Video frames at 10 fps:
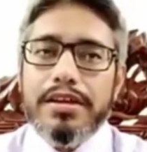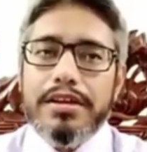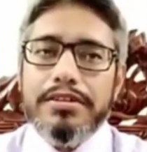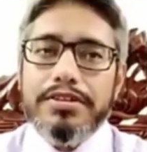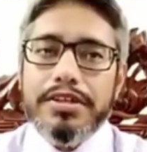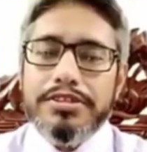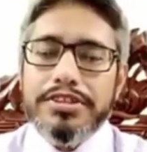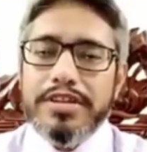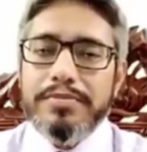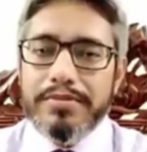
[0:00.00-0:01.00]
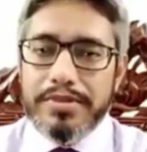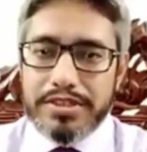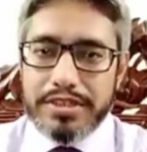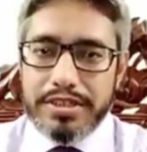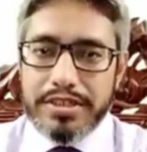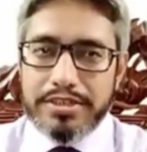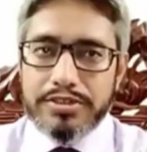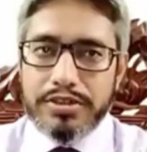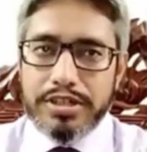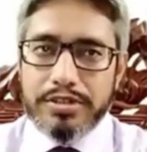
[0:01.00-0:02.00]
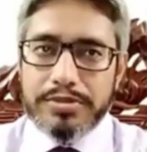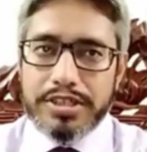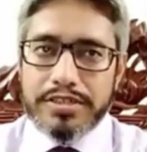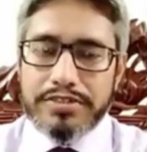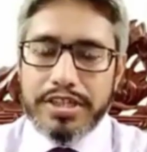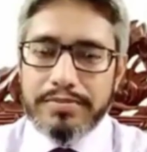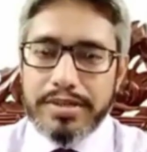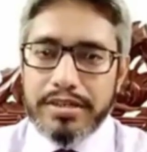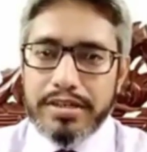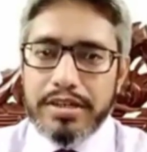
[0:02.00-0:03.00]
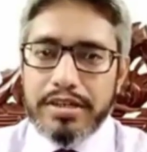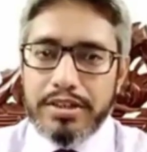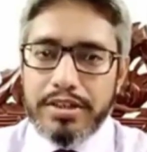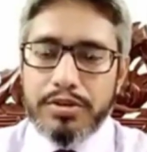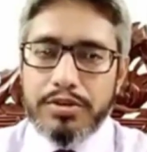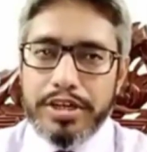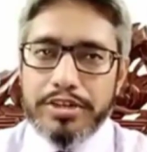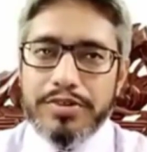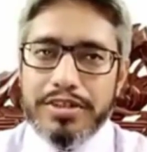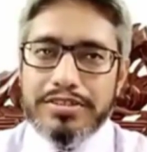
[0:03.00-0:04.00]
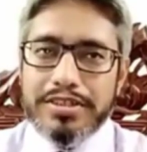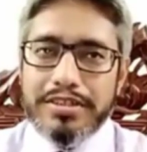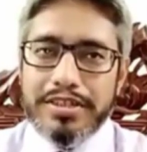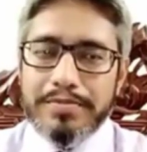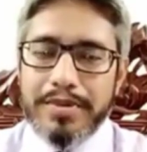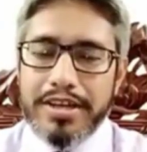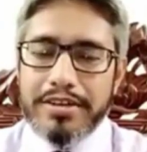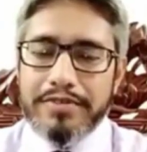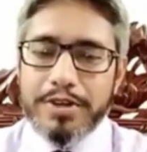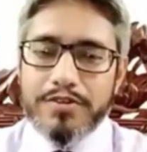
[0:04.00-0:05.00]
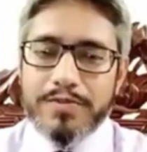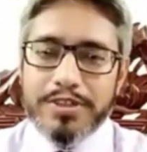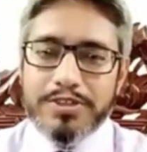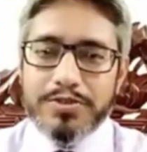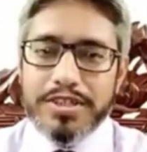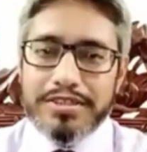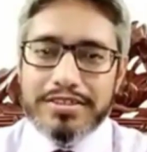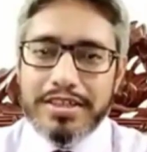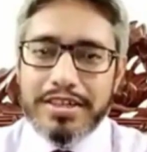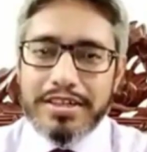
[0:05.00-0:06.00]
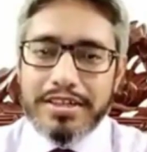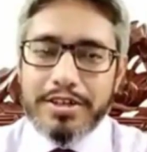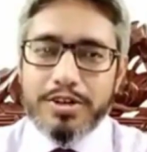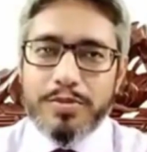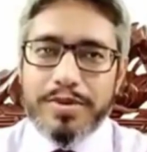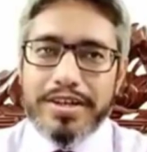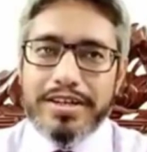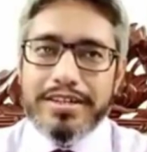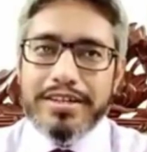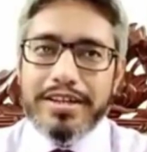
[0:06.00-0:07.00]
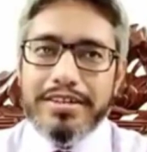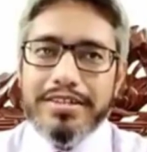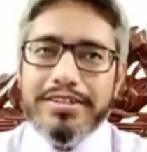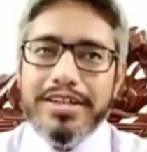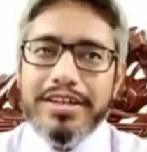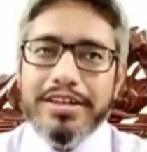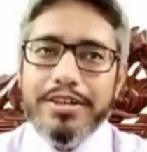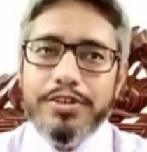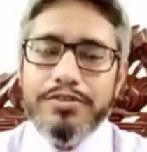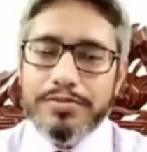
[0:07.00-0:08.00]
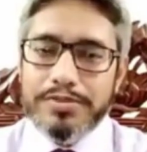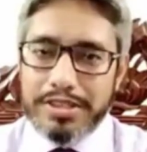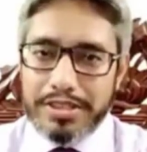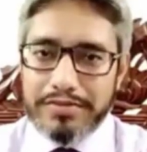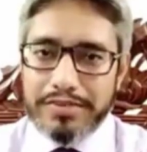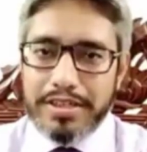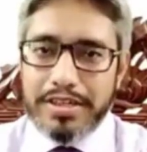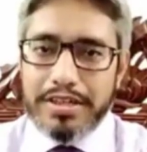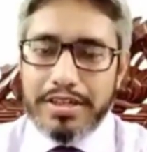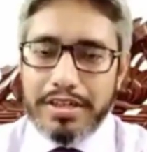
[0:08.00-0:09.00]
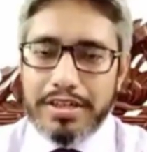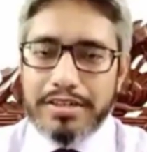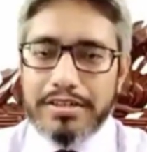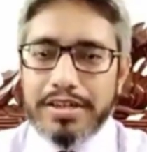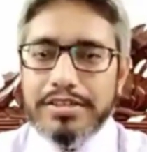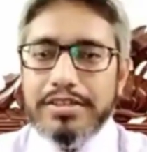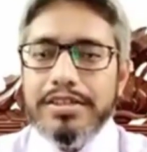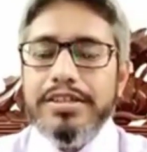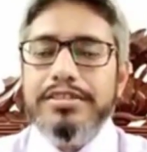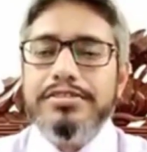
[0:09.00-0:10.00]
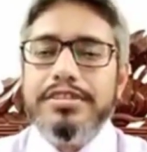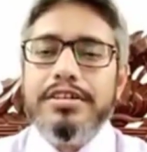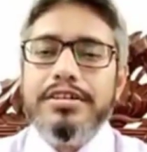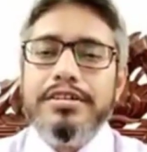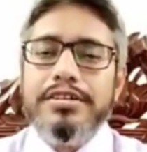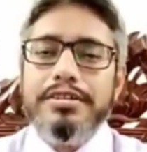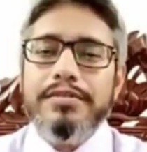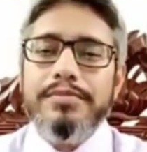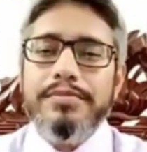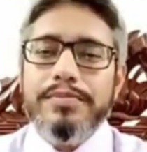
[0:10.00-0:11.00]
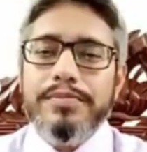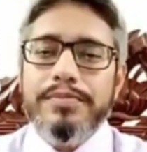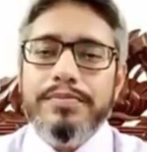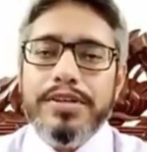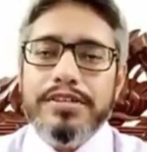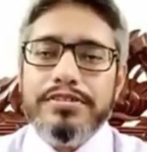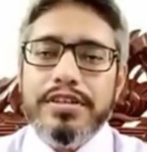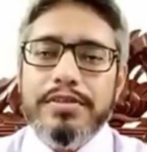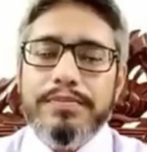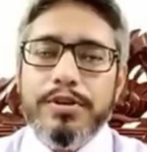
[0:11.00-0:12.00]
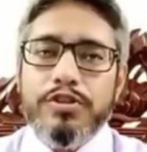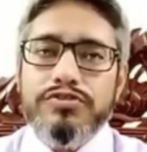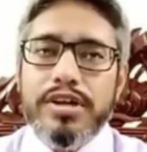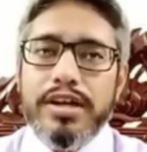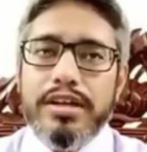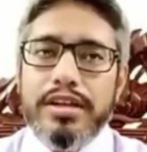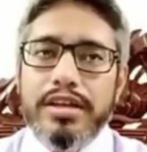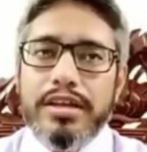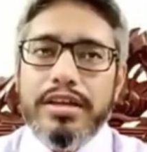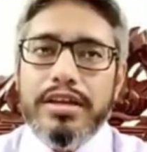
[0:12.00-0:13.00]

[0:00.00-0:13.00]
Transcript: The third statement basically is not an objective statement, though it was turned up by one of my students. He copied it under the heading of objective. It rather is a personal profile,